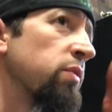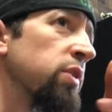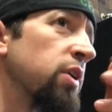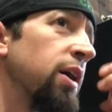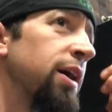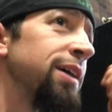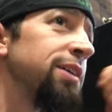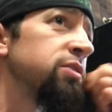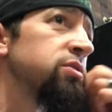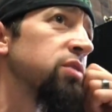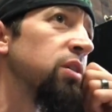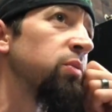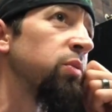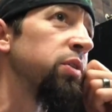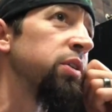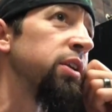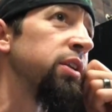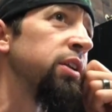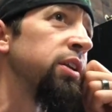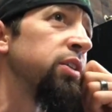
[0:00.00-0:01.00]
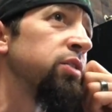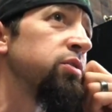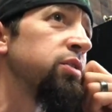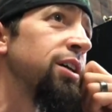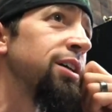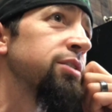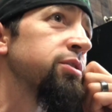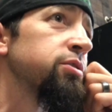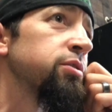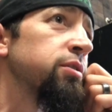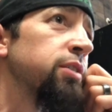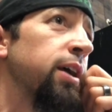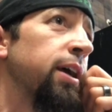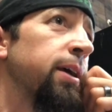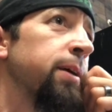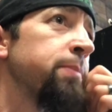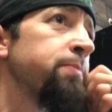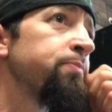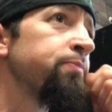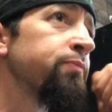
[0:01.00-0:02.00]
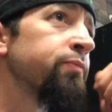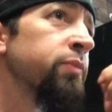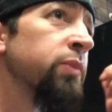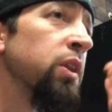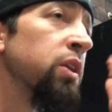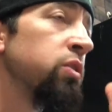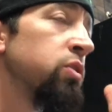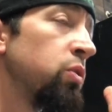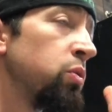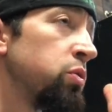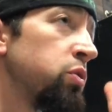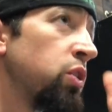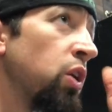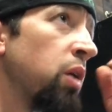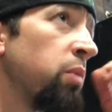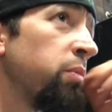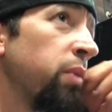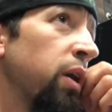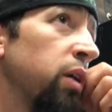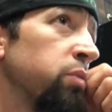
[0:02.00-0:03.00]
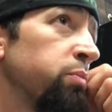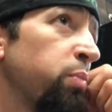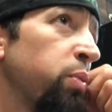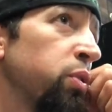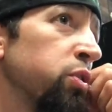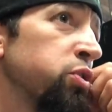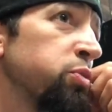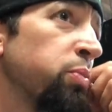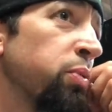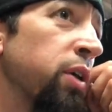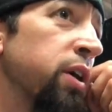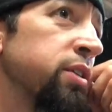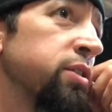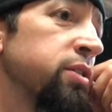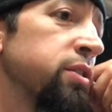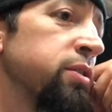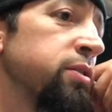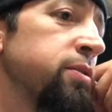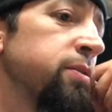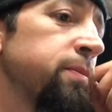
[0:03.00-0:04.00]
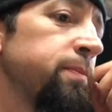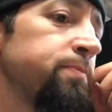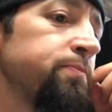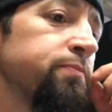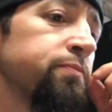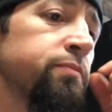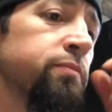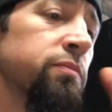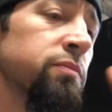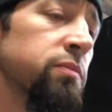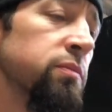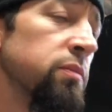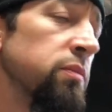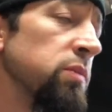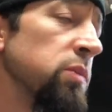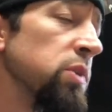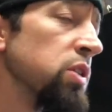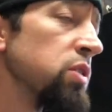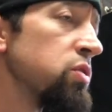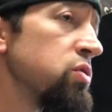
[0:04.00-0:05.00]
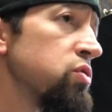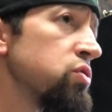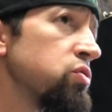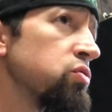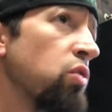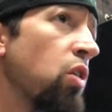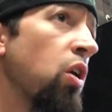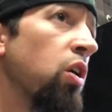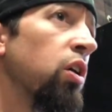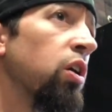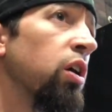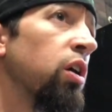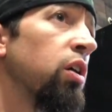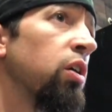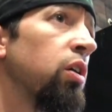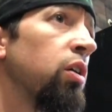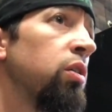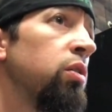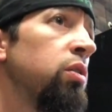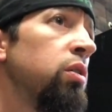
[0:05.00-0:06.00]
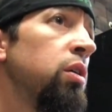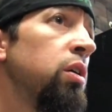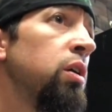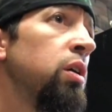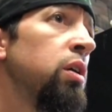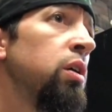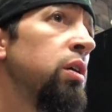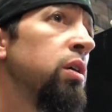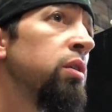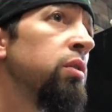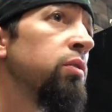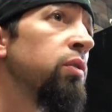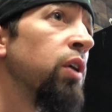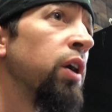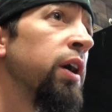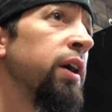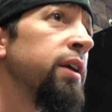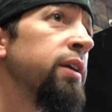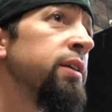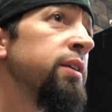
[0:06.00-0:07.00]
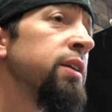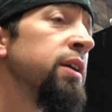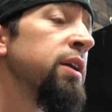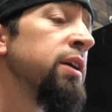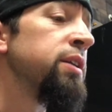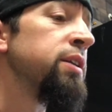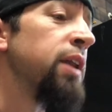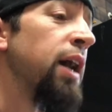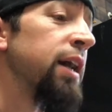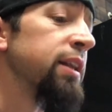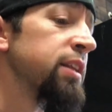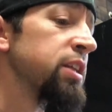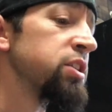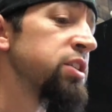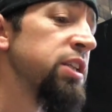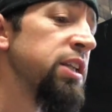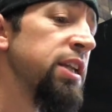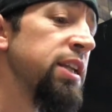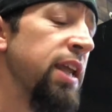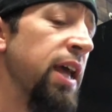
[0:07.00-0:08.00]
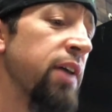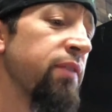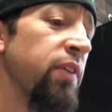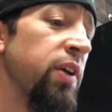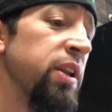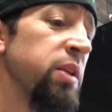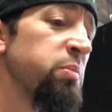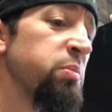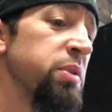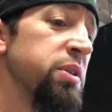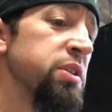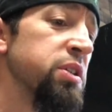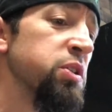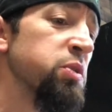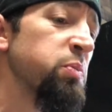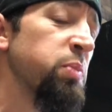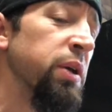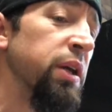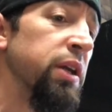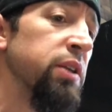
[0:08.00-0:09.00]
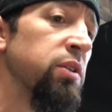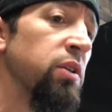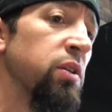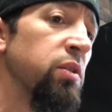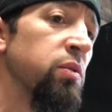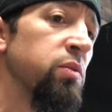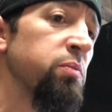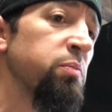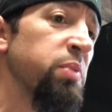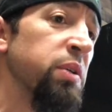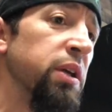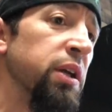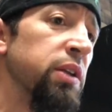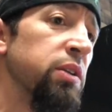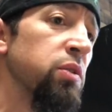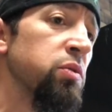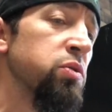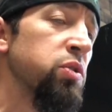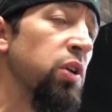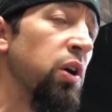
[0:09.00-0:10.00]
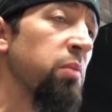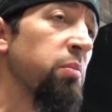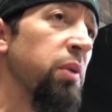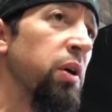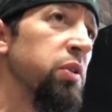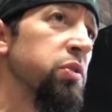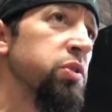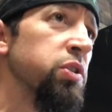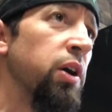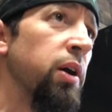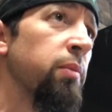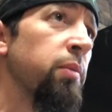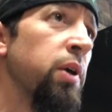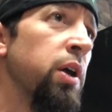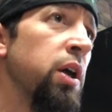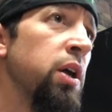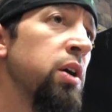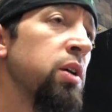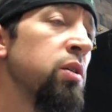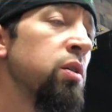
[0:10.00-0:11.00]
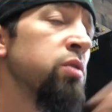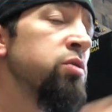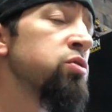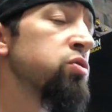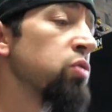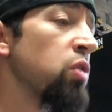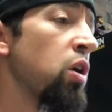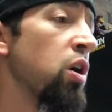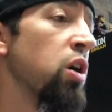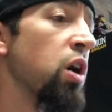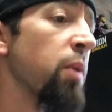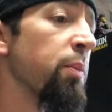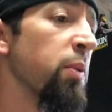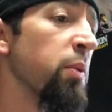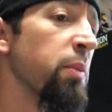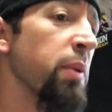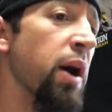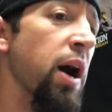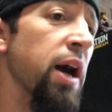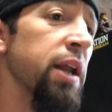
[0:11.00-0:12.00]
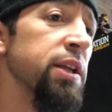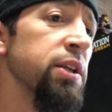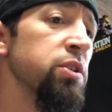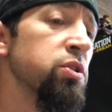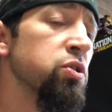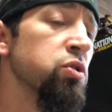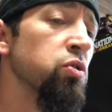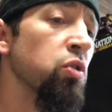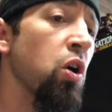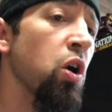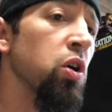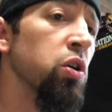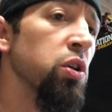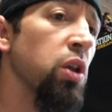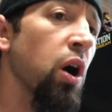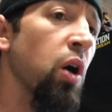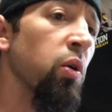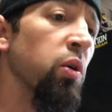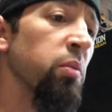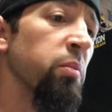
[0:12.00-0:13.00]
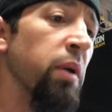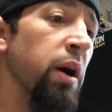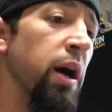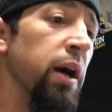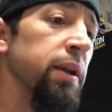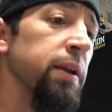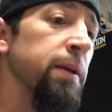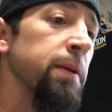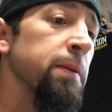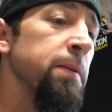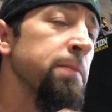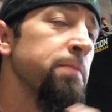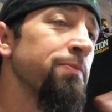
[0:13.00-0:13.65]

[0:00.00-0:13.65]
I had someone in here yesterday doing dumbbell push presses. Strong girl, right? Not that she didn't have any business picking those dumbbells up. Strong upper body, strong lower body.